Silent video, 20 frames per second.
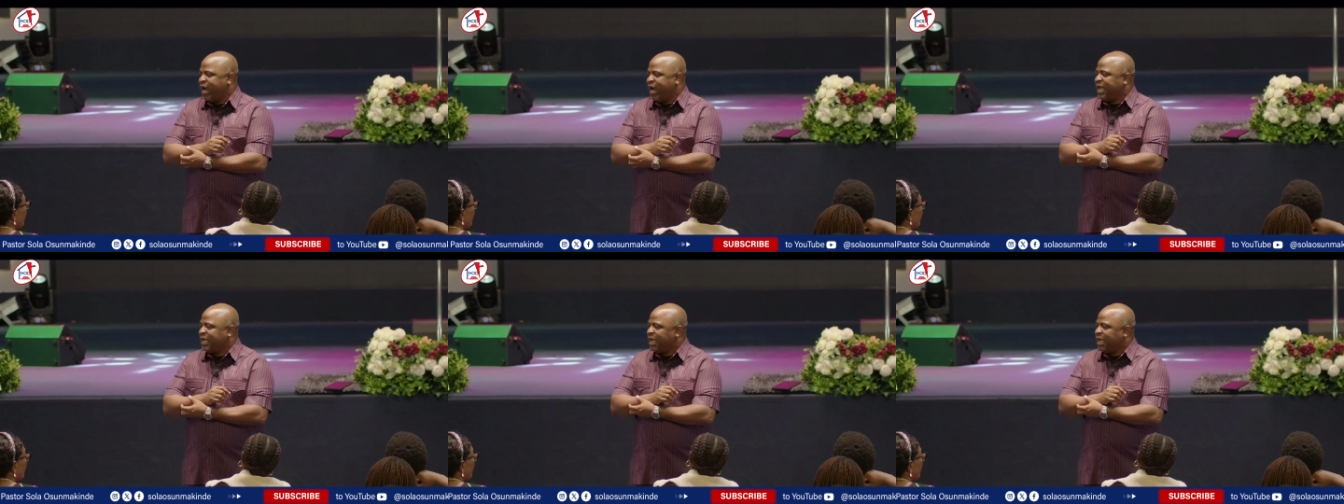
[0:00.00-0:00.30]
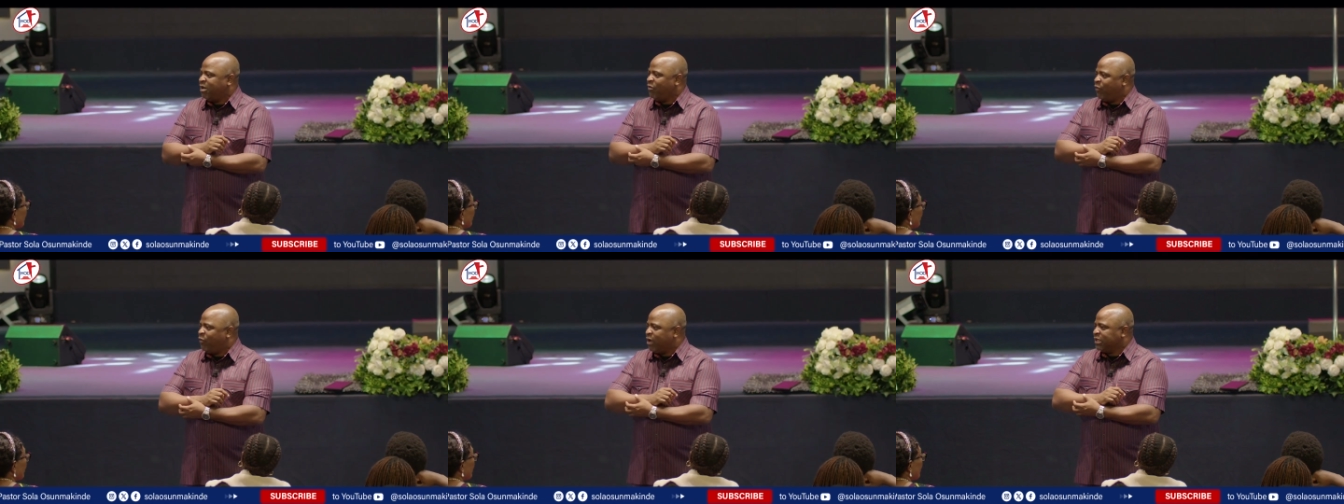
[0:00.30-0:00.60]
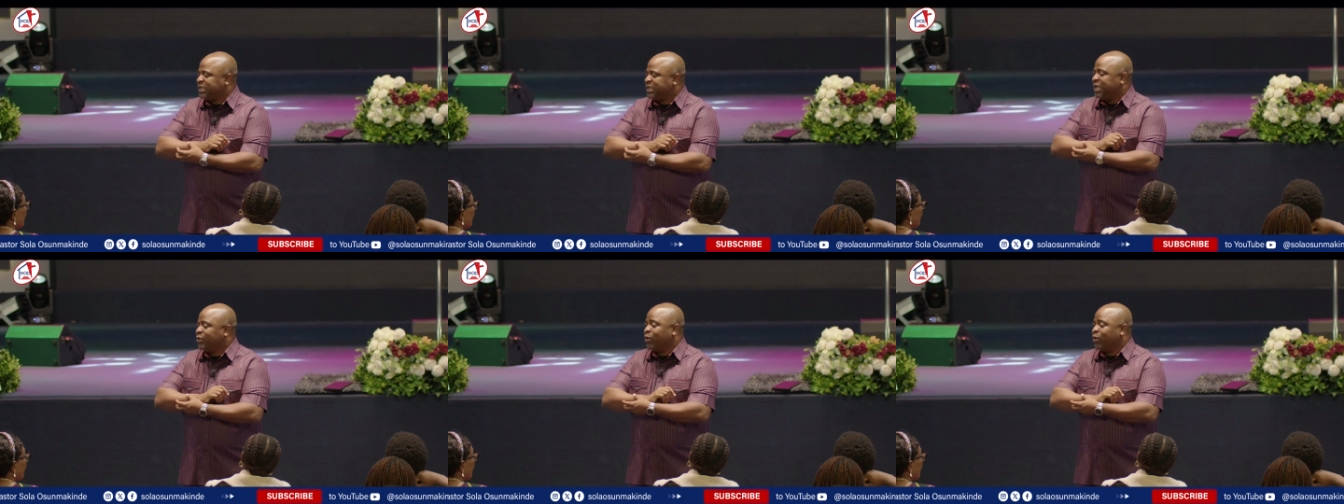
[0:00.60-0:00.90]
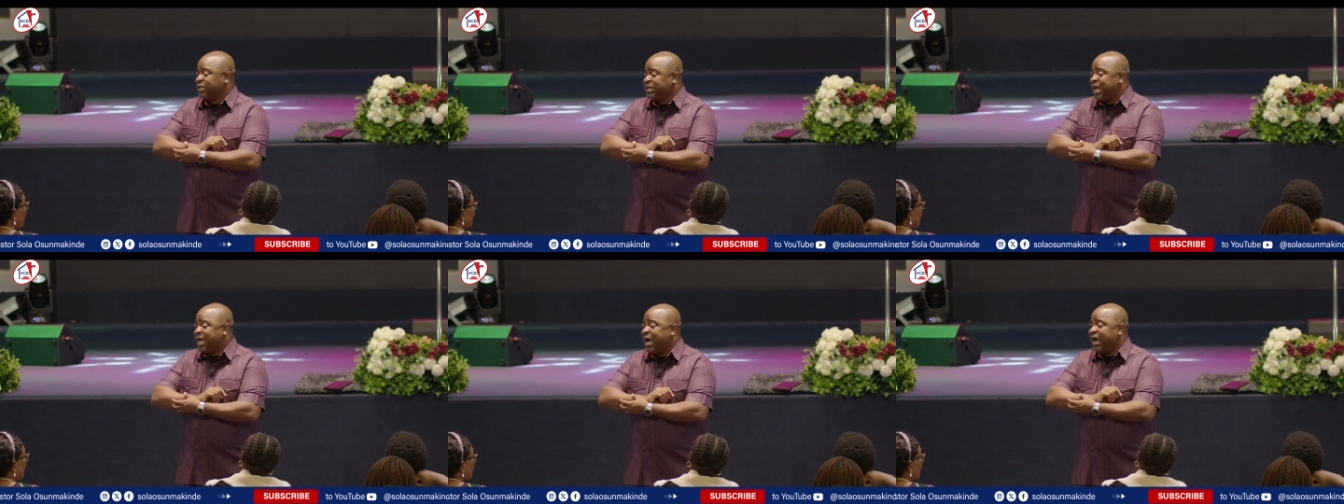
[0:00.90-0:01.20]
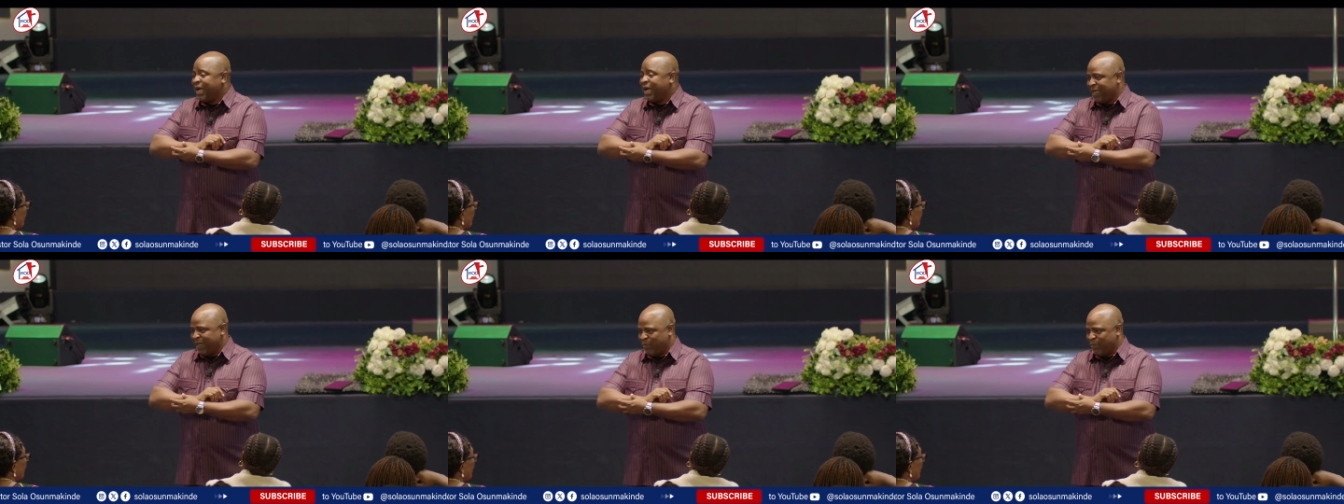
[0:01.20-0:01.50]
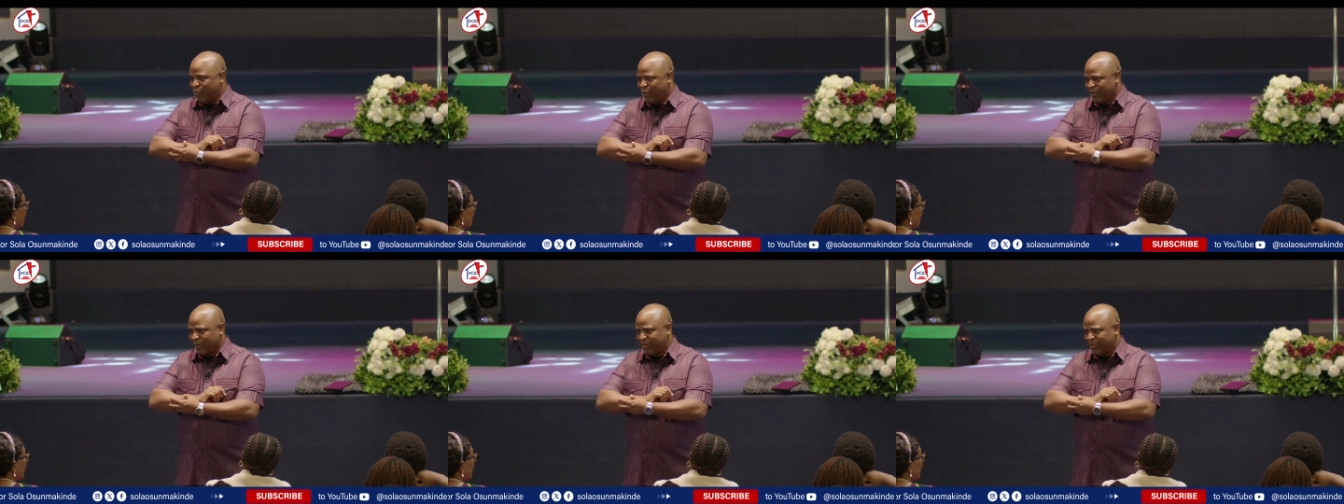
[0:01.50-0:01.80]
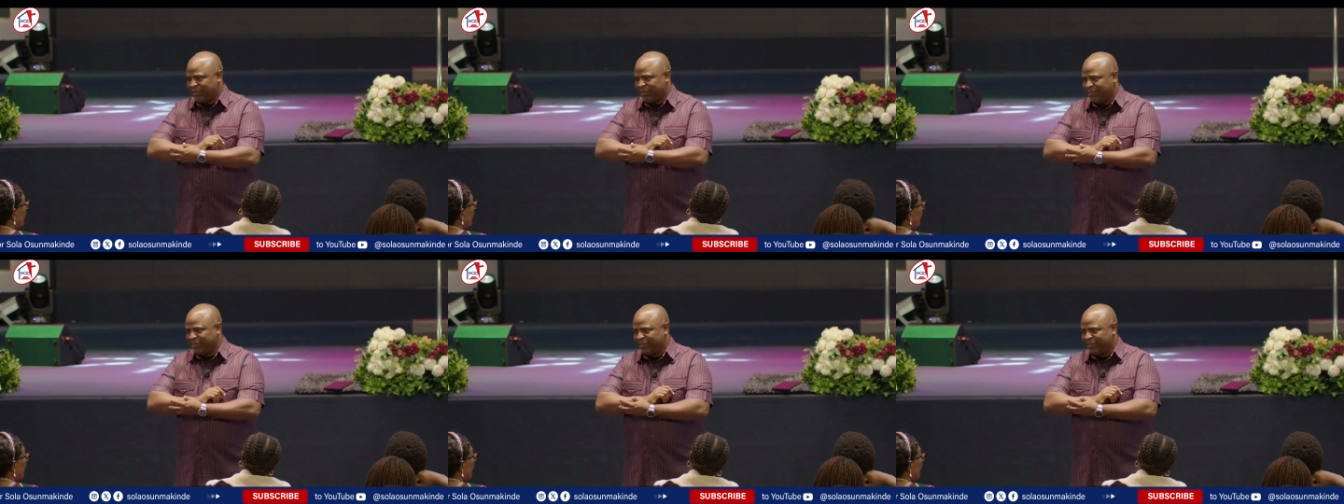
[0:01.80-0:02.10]
When they get the first time, it was naira they
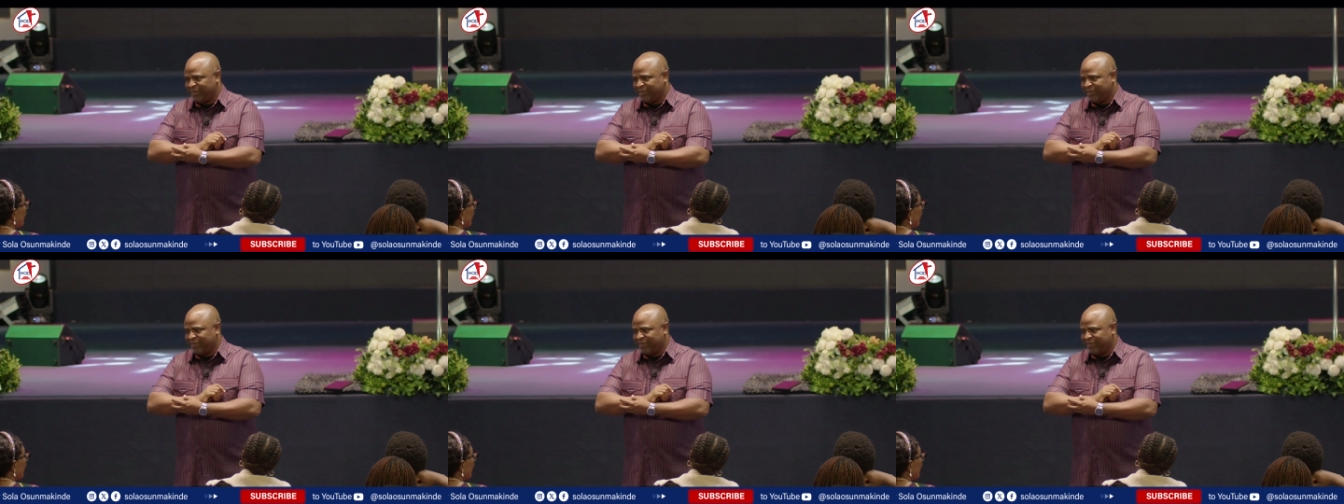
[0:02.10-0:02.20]
brought.